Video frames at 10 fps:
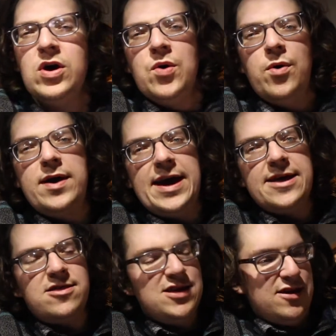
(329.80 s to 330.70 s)
Well,
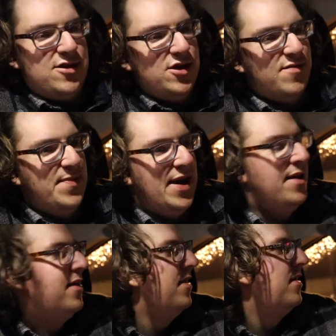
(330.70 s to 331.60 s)
guys, Chase, Chase,
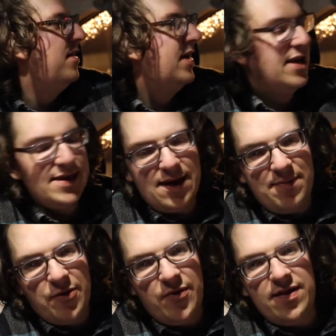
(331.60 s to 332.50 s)
man, has that
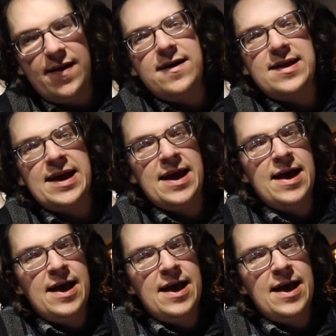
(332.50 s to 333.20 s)
been one long day?